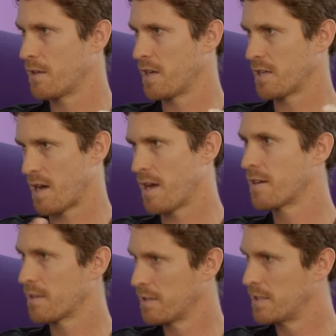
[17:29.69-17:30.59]

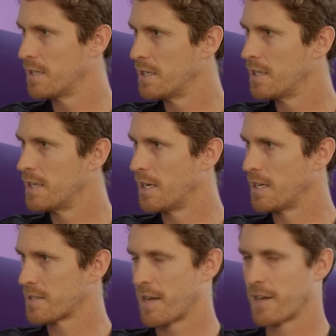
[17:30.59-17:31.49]
aside
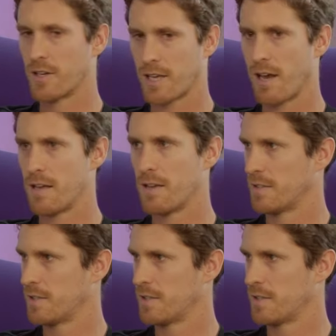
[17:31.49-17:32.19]
and saying, okay,